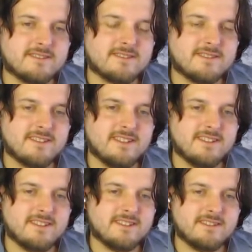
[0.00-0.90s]

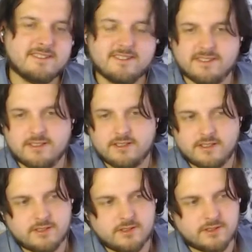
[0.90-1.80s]

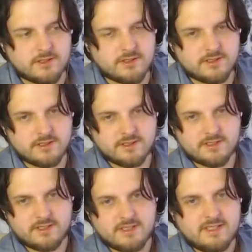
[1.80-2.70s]

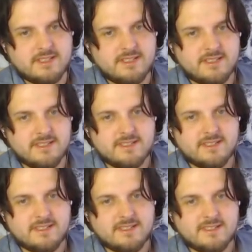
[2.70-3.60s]

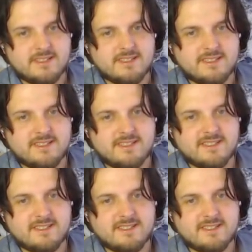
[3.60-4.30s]
(silent)